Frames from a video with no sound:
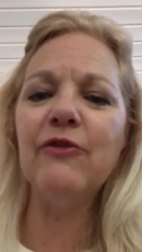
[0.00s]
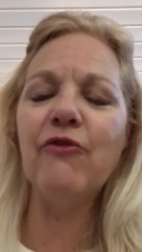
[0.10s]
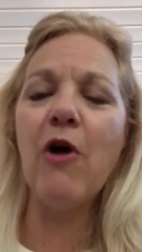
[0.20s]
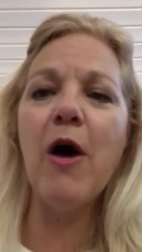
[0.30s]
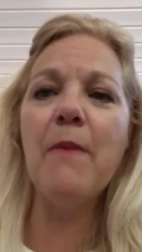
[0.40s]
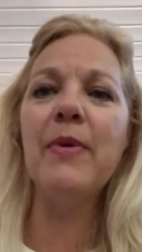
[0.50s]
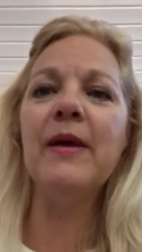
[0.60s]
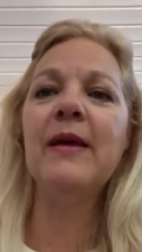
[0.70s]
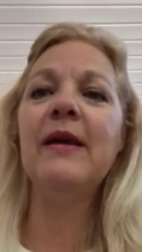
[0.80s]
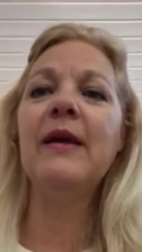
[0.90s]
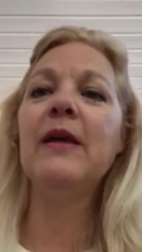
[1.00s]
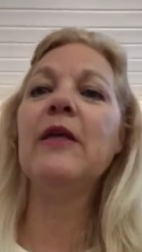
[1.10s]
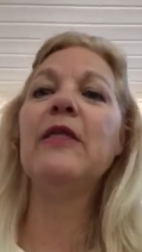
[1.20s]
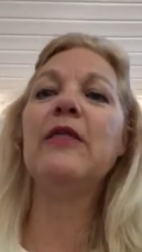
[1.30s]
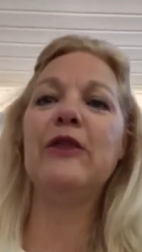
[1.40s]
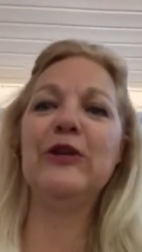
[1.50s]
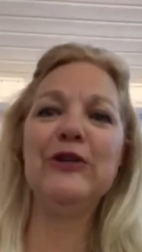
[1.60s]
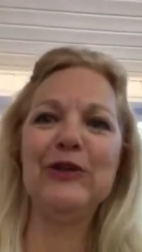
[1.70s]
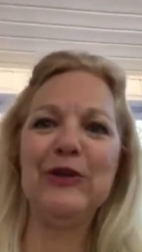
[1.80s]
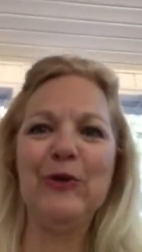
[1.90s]
drop the
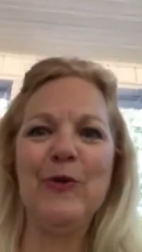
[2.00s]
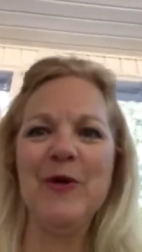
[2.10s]
dew.